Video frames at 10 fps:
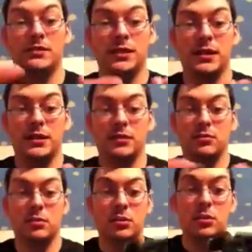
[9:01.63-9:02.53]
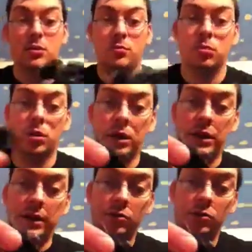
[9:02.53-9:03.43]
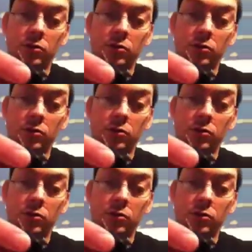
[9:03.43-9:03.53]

and plug it into